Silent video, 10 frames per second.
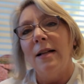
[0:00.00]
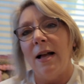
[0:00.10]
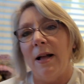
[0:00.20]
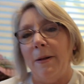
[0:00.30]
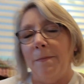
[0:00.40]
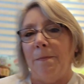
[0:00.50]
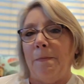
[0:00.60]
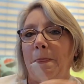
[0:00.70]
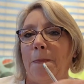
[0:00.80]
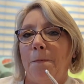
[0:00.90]

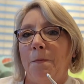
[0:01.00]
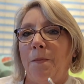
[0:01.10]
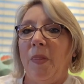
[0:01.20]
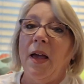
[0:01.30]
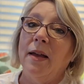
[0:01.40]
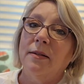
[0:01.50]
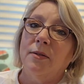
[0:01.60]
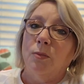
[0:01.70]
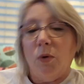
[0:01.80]
that